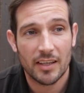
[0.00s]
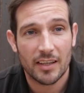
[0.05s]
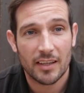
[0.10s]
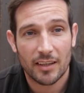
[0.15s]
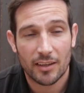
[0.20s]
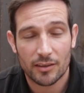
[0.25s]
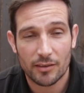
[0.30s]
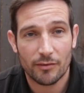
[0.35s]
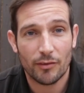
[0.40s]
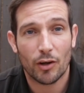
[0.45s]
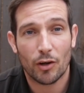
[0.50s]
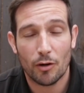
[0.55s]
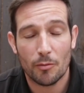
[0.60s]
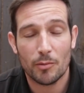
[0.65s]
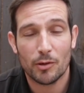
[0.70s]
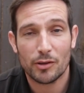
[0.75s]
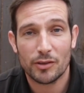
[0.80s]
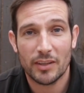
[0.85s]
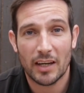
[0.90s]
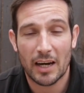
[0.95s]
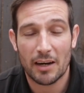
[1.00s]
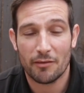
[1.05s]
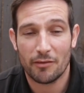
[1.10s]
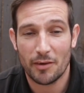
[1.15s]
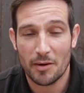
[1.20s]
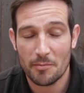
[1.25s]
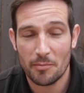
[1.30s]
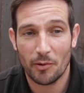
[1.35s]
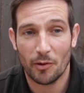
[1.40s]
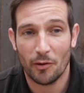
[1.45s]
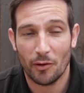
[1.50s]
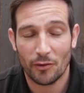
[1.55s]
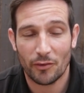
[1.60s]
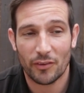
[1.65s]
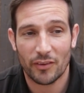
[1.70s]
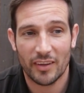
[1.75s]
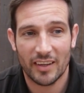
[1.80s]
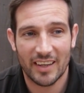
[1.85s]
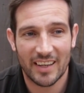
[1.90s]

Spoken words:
because I've not got much time for it, but